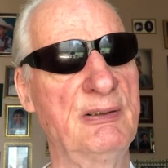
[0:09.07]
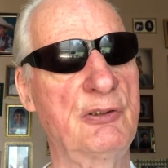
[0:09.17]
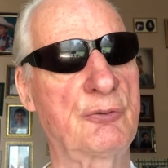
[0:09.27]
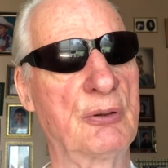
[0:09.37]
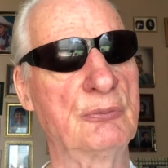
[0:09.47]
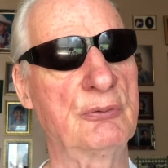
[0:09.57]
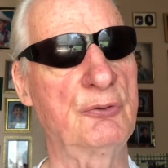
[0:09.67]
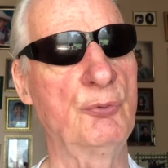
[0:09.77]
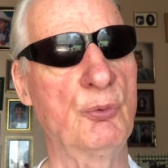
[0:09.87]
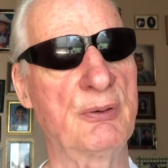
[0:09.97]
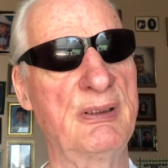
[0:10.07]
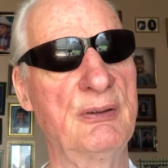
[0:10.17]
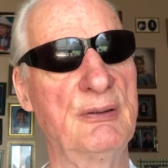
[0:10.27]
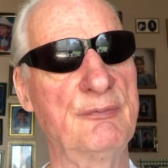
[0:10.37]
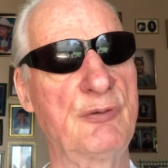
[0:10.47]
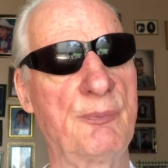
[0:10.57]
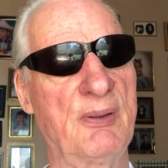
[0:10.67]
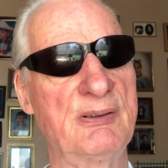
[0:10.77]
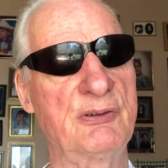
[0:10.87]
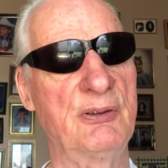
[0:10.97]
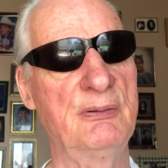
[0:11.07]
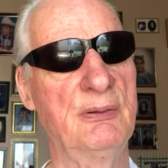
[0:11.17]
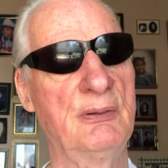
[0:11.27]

stroke to warding off depression.